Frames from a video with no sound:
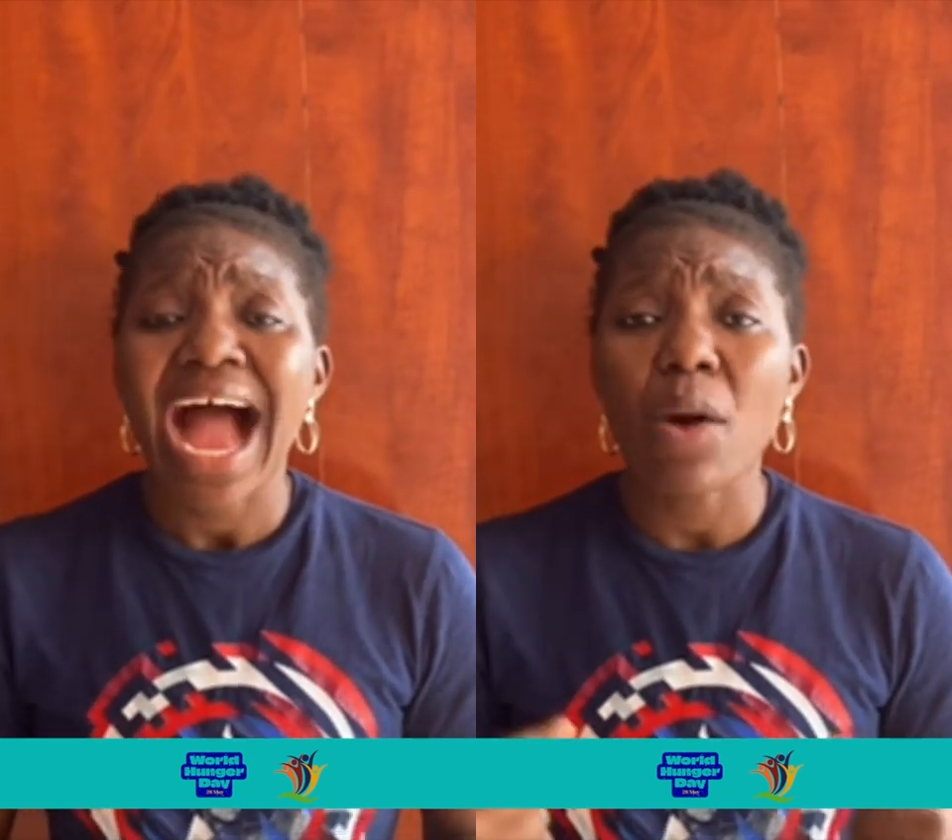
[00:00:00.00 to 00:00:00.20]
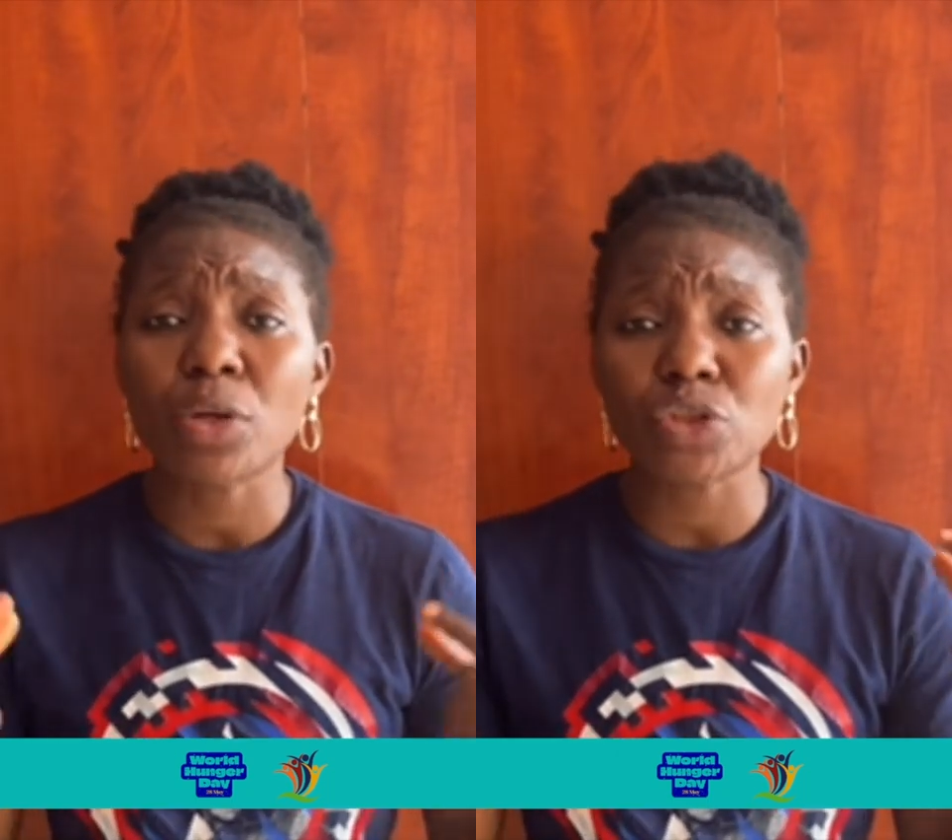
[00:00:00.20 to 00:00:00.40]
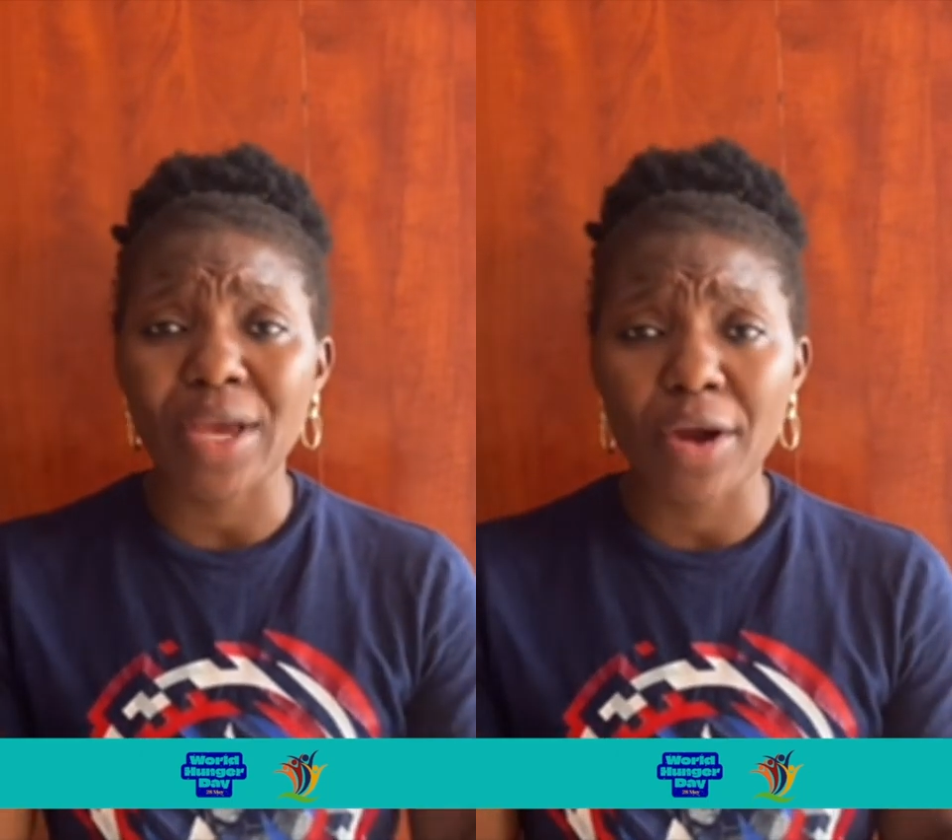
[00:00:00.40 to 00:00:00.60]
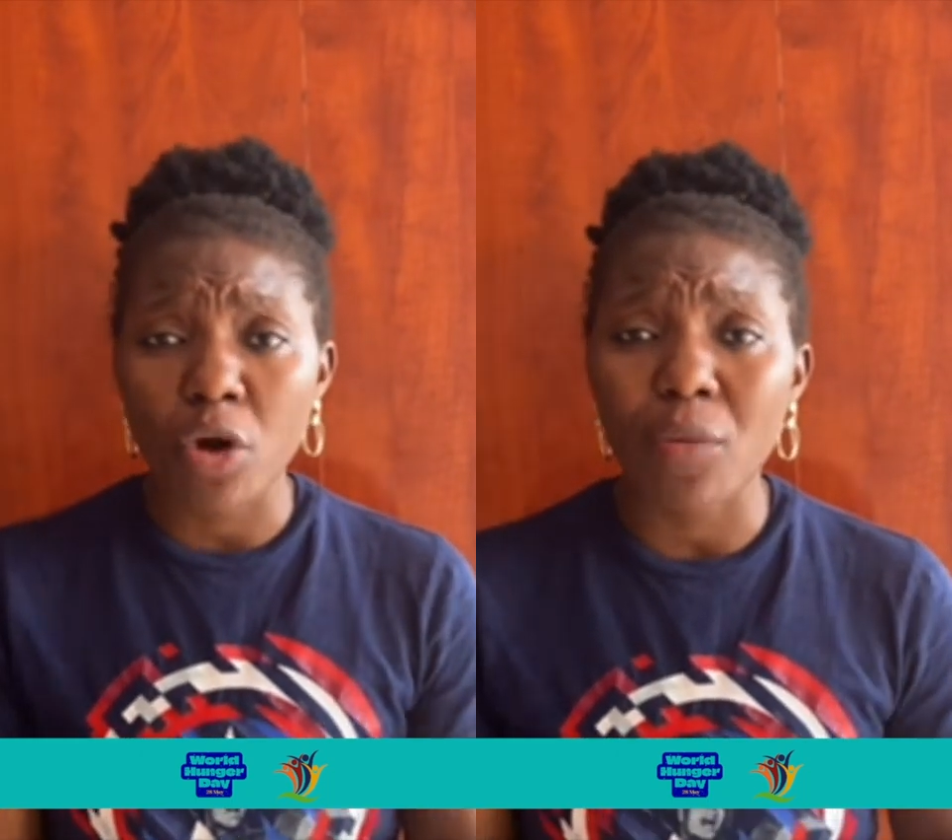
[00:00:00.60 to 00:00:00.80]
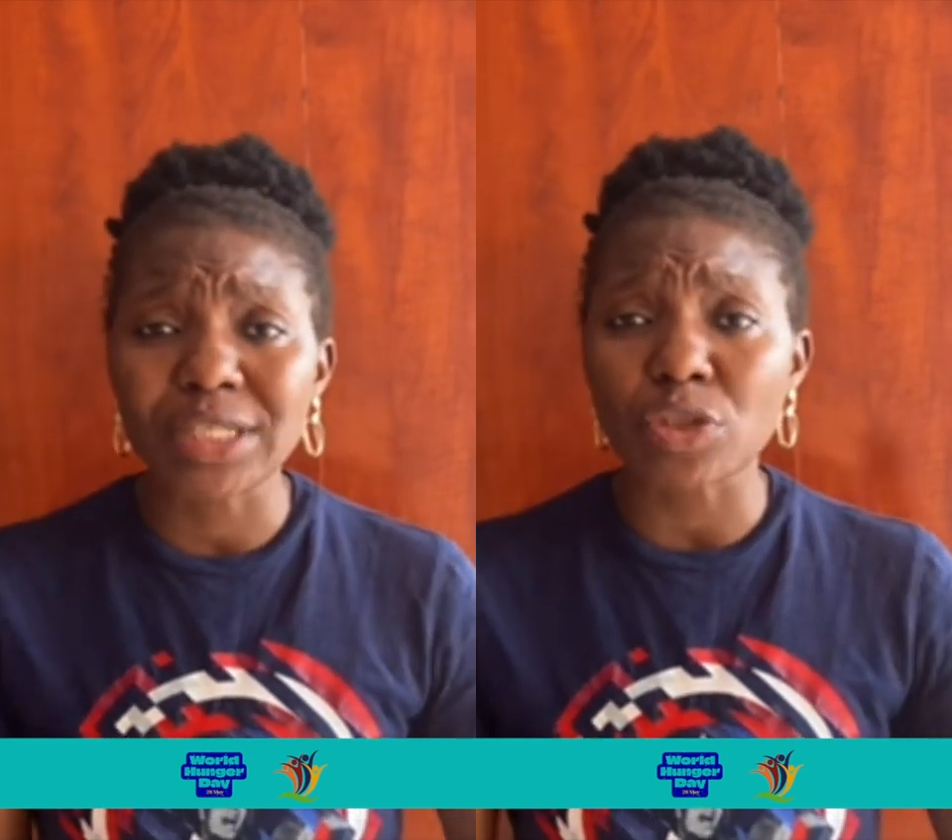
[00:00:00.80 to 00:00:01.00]
I want to
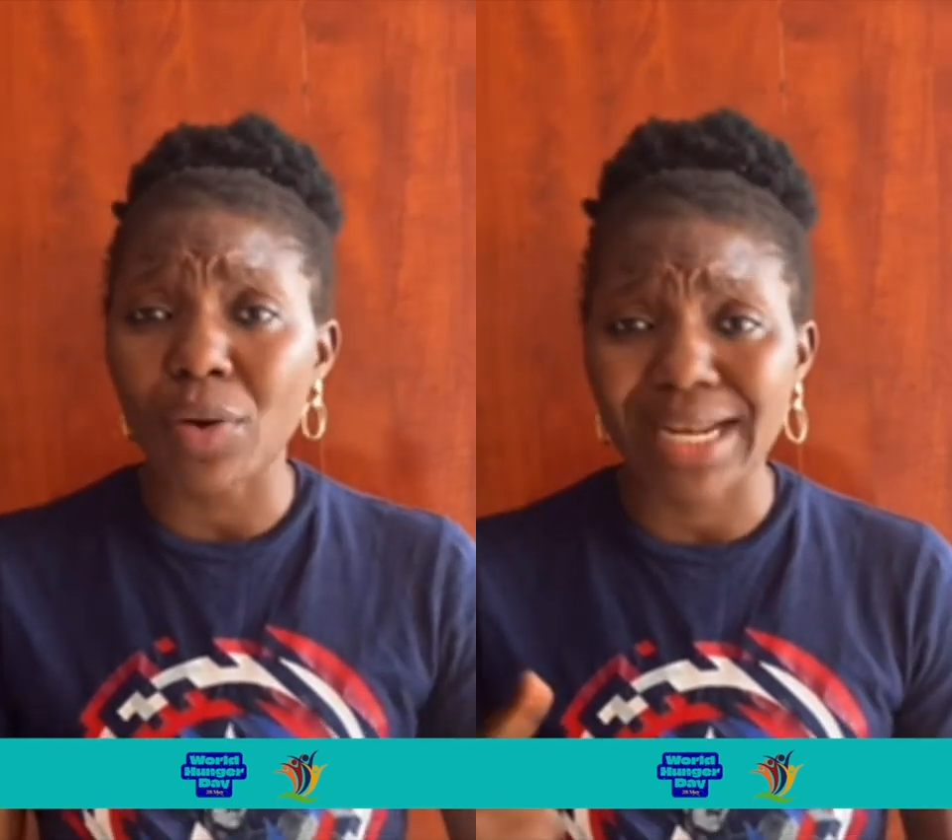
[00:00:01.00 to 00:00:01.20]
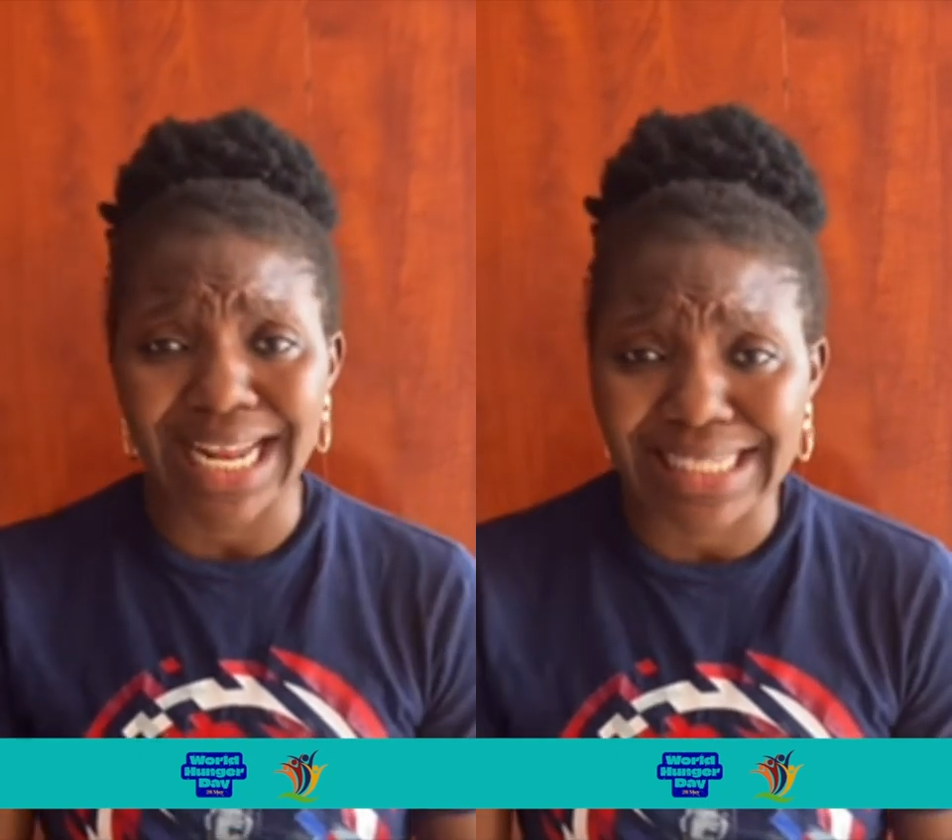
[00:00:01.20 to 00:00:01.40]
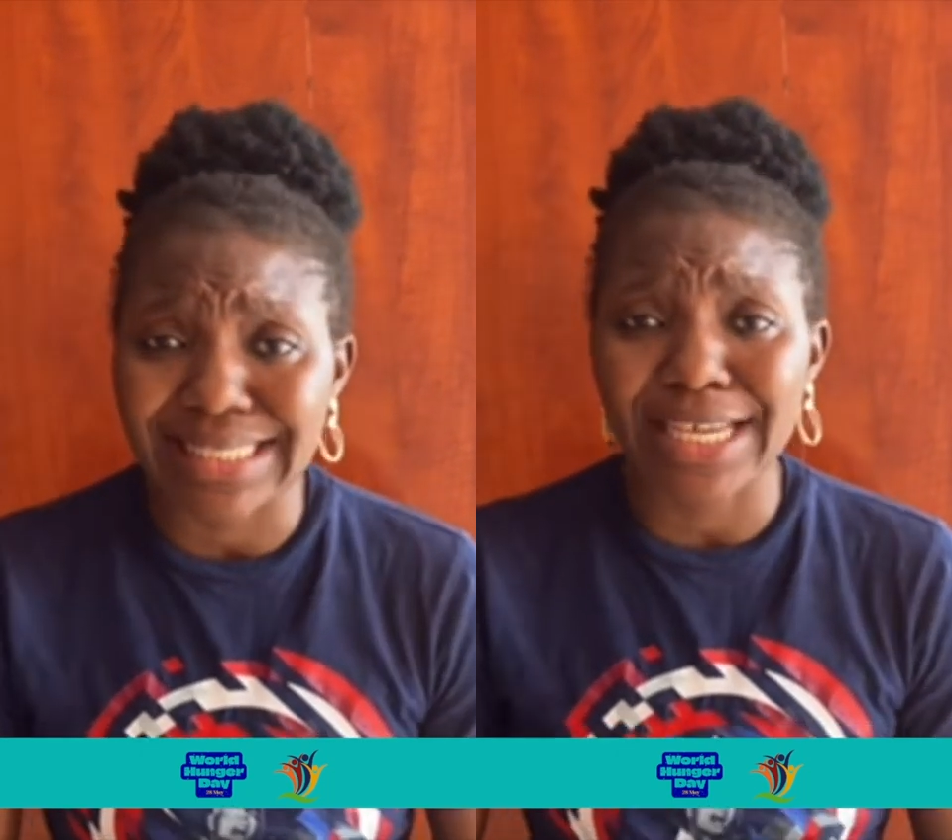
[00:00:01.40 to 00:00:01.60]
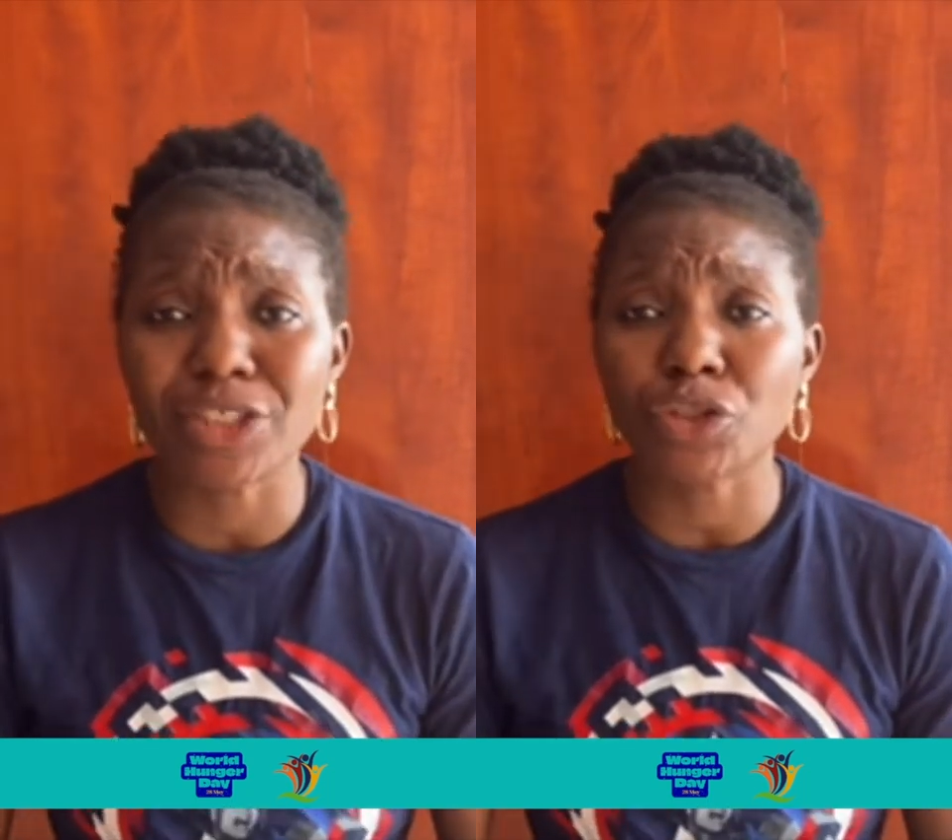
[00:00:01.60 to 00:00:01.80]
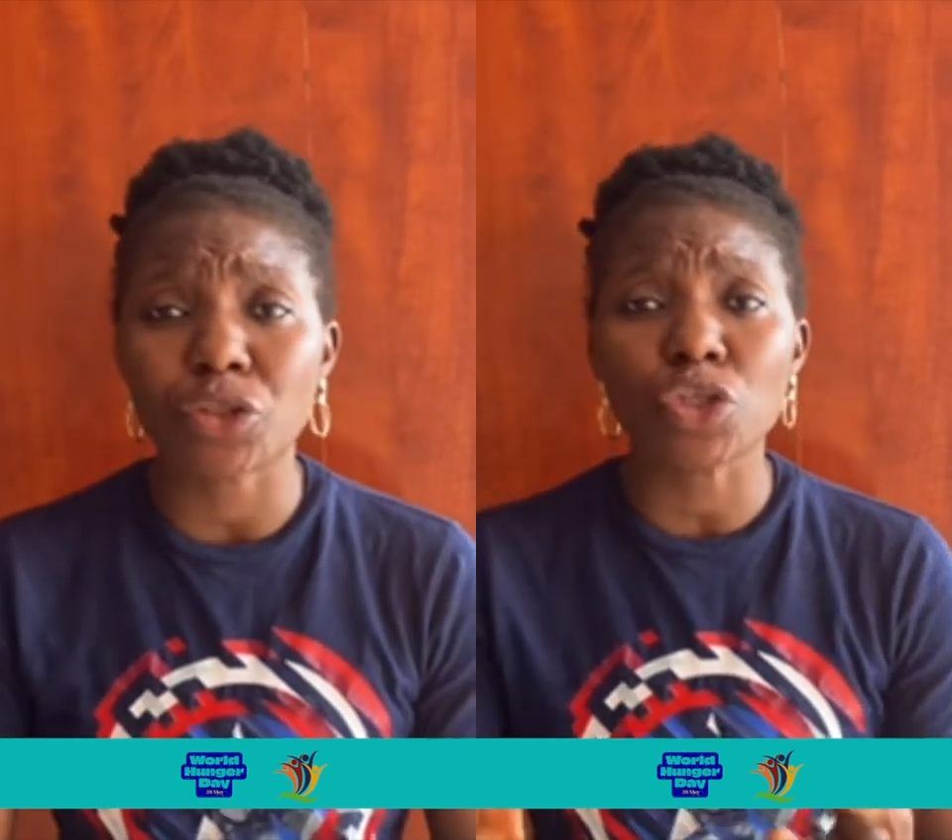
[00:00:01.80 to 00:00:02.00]
encourage
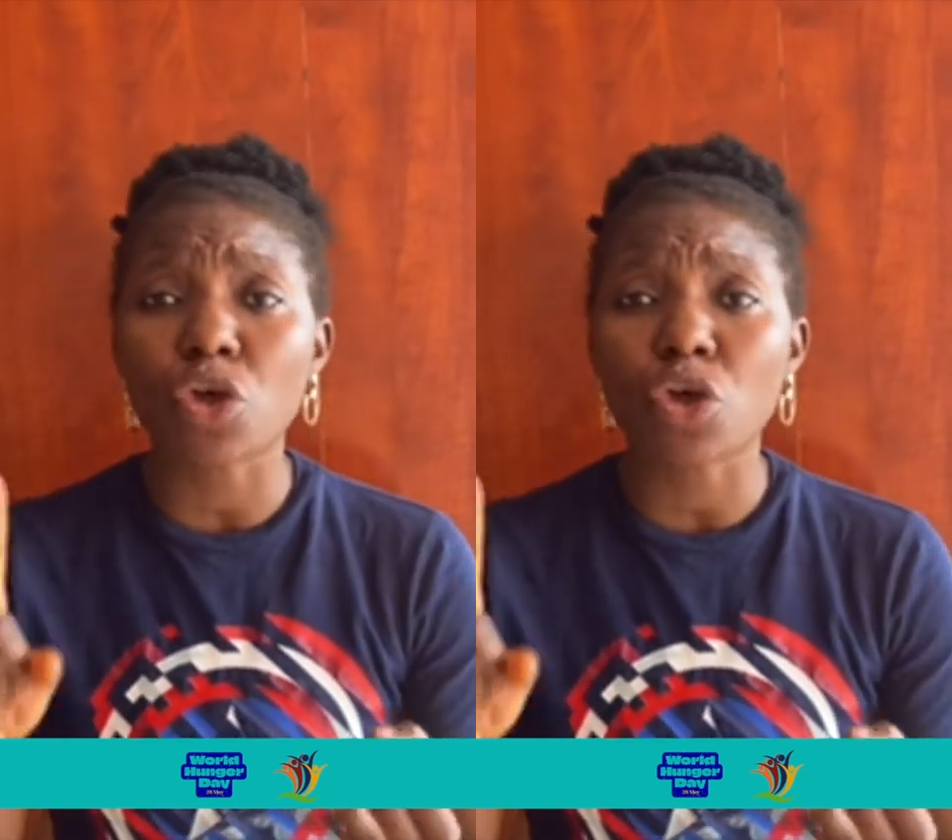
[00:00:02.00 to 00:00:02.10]
organizations,